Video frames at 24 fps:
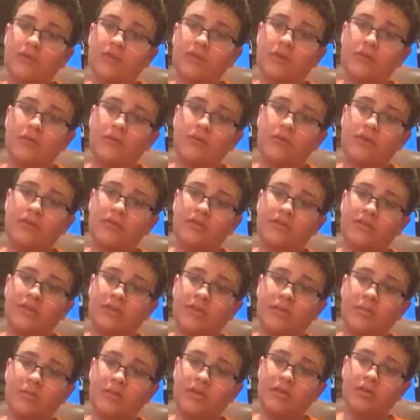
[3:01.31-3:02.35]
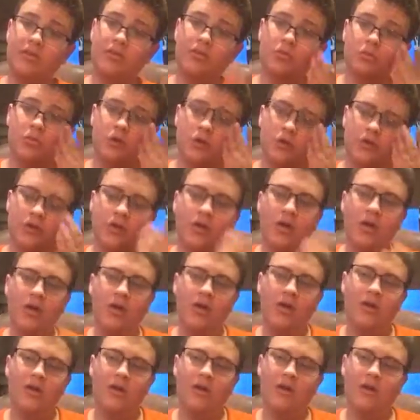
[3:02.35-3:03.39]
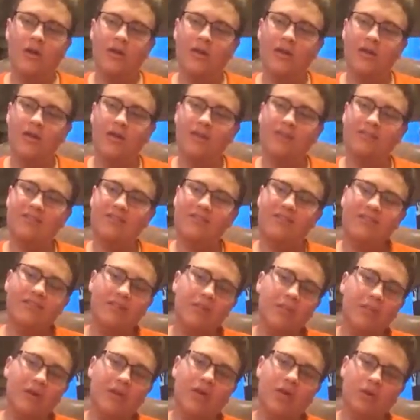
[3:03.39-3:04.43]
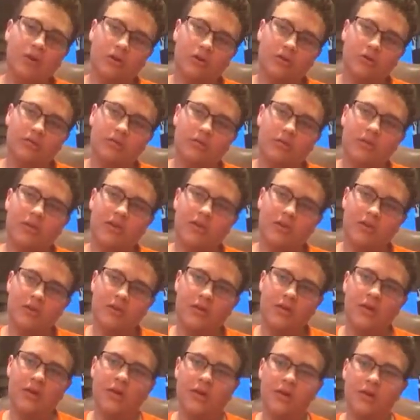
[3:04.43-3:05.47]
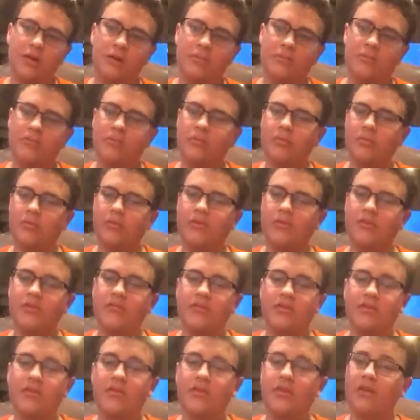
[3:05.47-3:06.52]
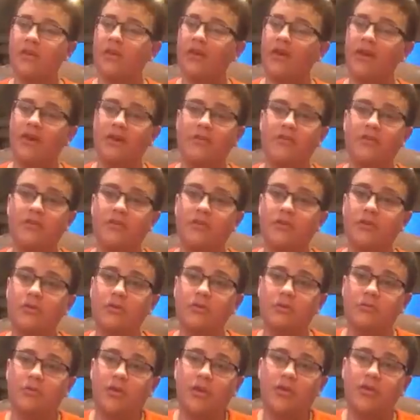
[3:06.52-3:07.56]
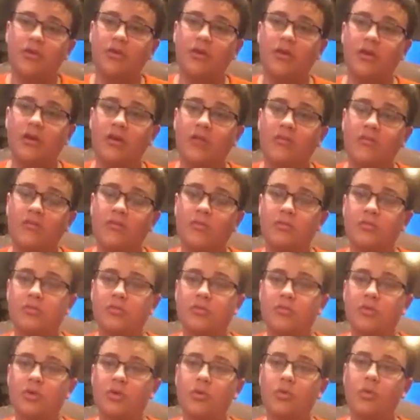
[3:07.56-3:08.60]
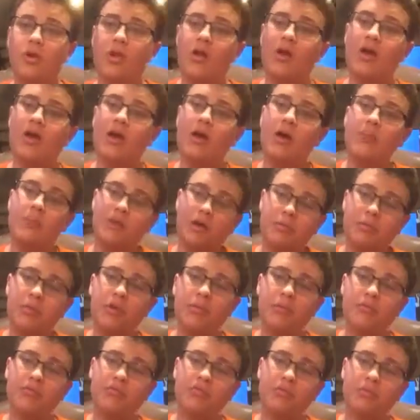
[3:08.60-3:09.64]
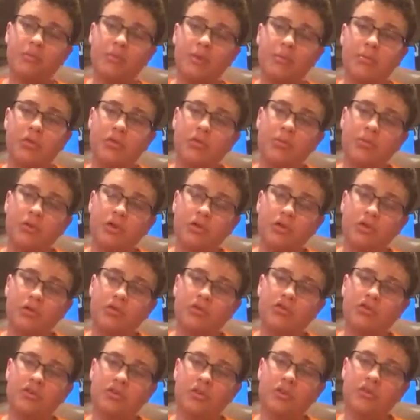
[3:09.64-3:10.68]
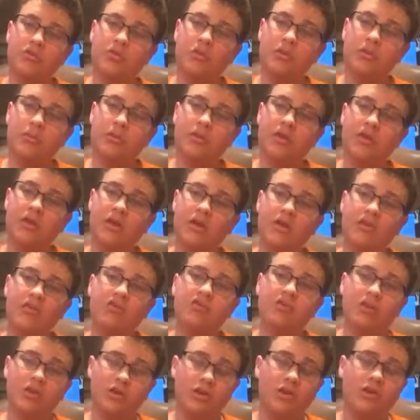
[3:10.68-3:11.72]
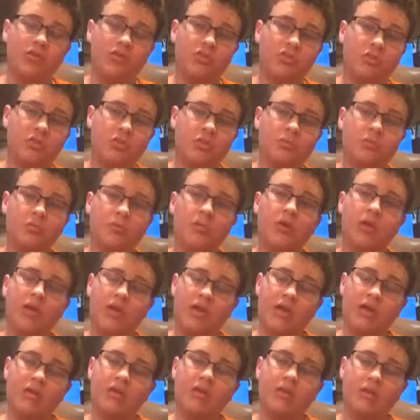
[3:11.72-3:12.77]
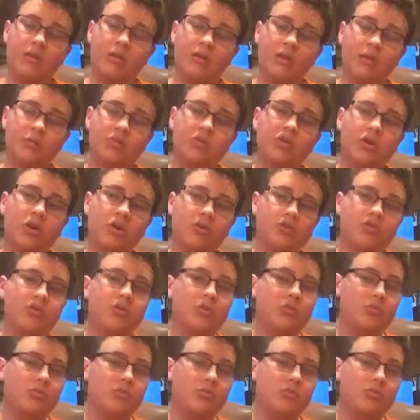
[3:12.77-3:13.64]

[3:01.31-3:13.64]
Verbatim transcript: video recently because, well, it's just a bit hard for me with everything I have to do, daily life. So, but I promise you, my Pokemon Go series will be uh, starting soon. And I'm sorry